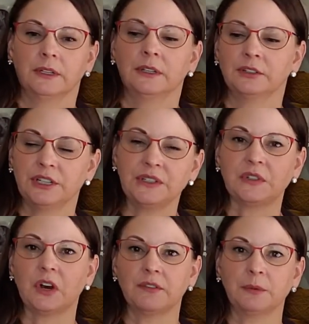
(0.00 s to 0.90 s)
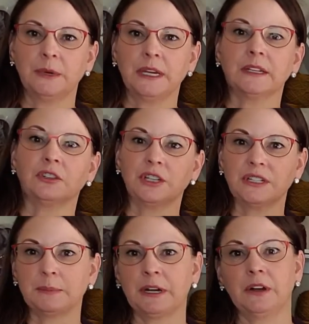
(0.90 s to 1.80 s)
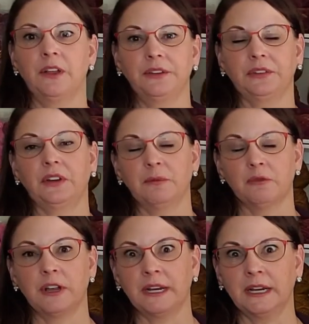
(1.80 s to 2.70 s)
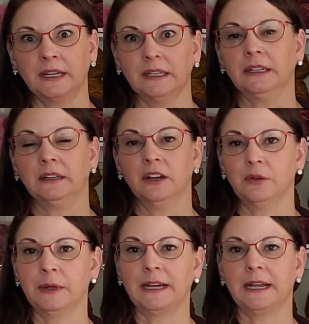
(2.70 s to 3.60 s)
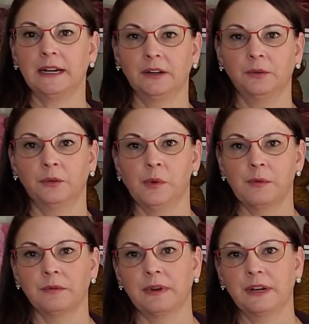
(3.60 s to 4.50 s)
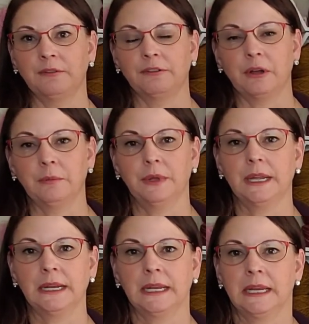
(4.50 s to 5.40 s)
she's starving me and she's spending all this time running, and oh my God, I don't know what we're running from, but